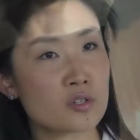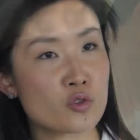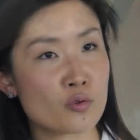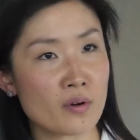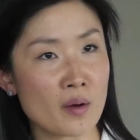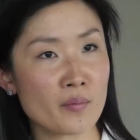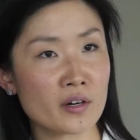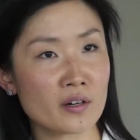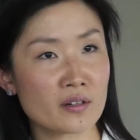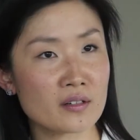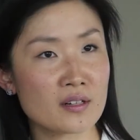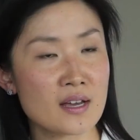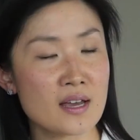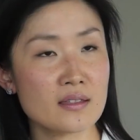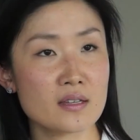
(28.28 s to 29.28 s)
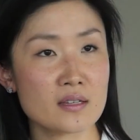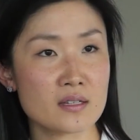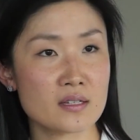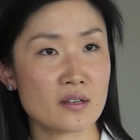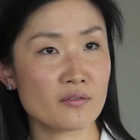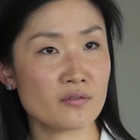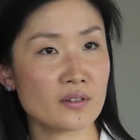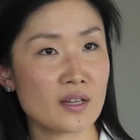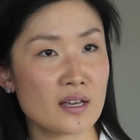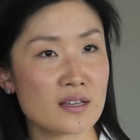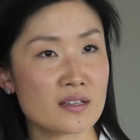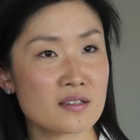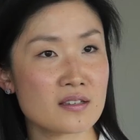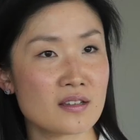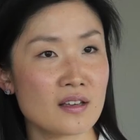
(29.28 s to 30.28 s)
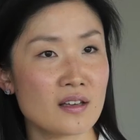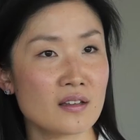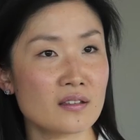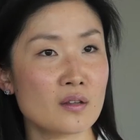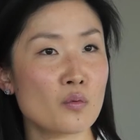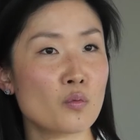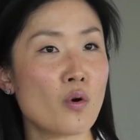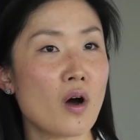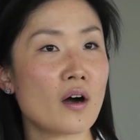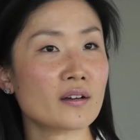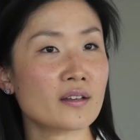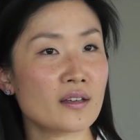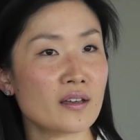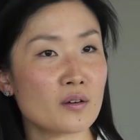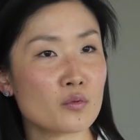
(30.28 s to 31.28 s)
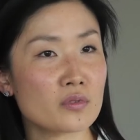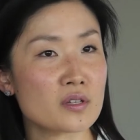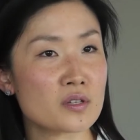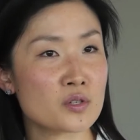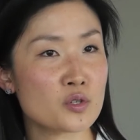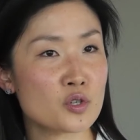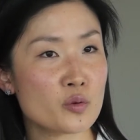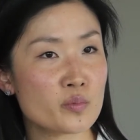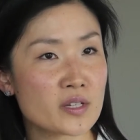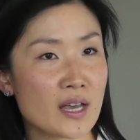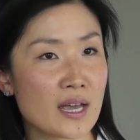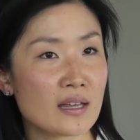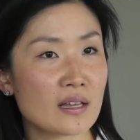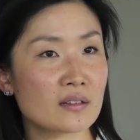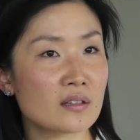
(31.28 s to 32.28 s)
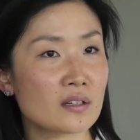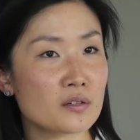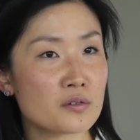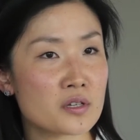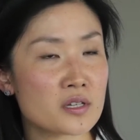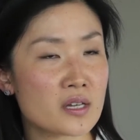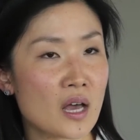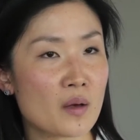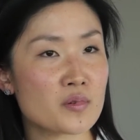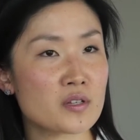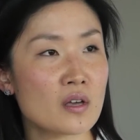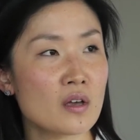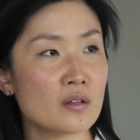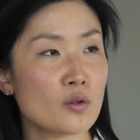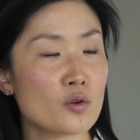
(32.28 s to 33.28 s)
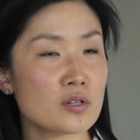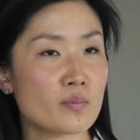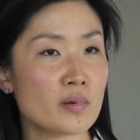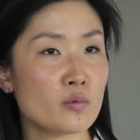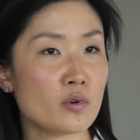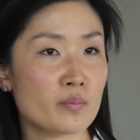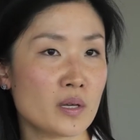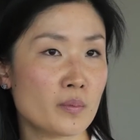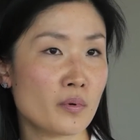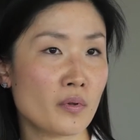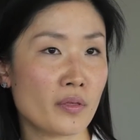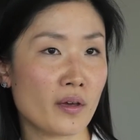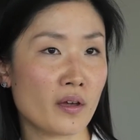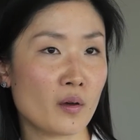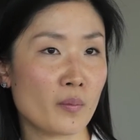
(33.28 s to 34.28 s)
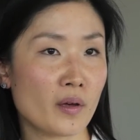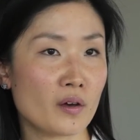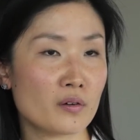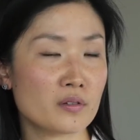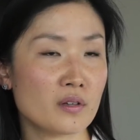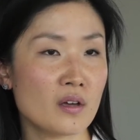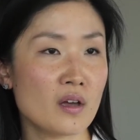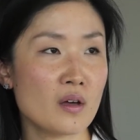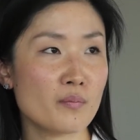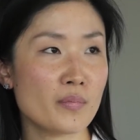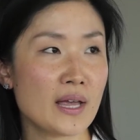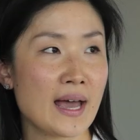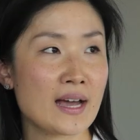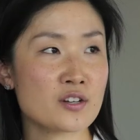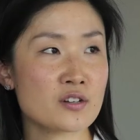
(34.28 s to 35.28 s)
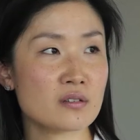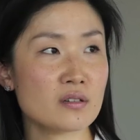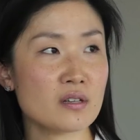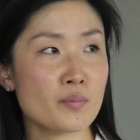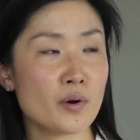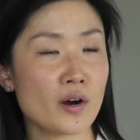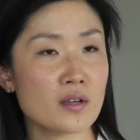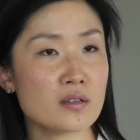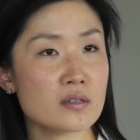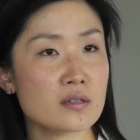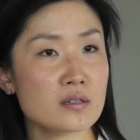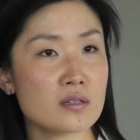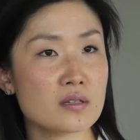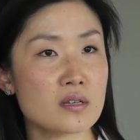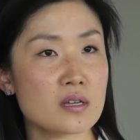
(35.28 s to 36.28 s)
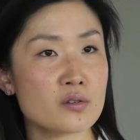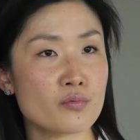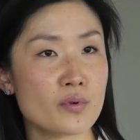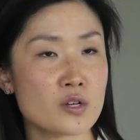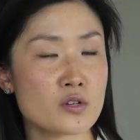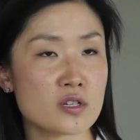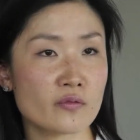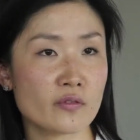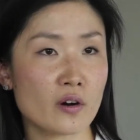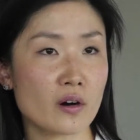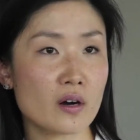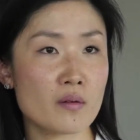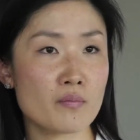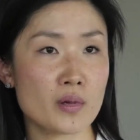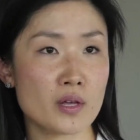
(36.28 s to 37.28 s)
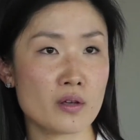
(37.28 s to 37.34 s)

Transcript: the tremor, the stiffness, the walking with the stooped gait and little steps. Those are what people think about. But actually, Parkinson's disease reaches far and